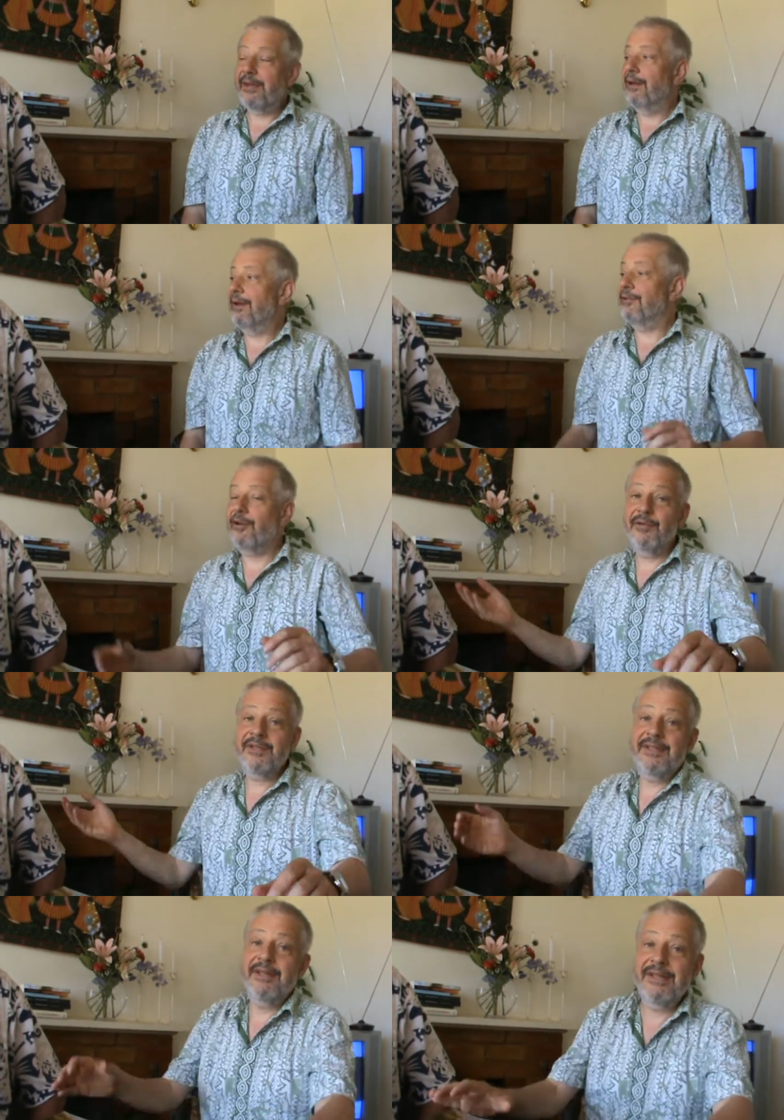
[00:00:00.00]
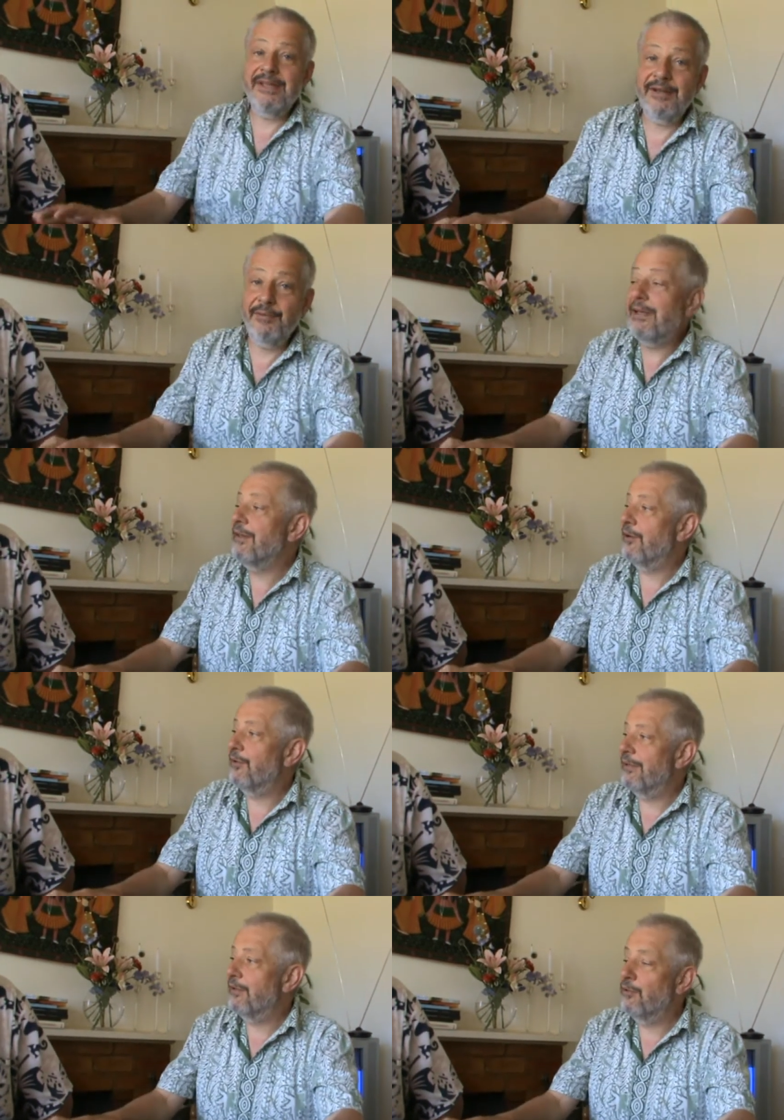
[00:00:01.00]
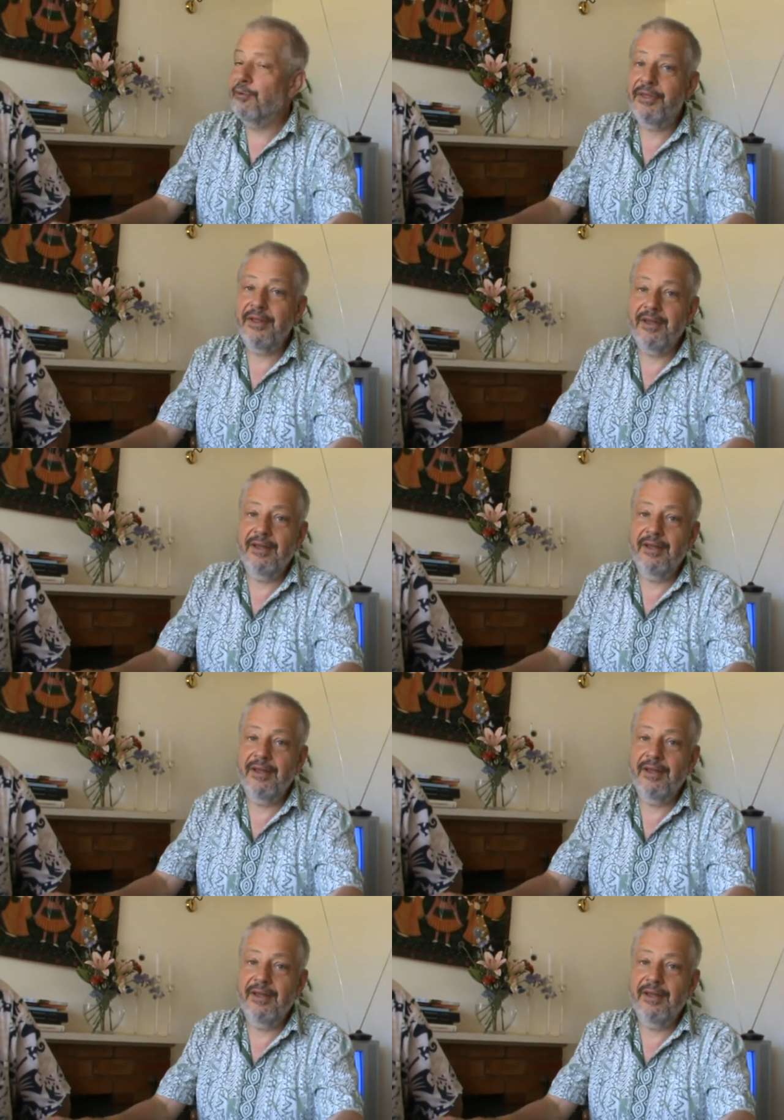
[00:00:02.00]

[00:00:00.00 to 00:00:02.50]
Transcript: Trevor Steele is a well-known author.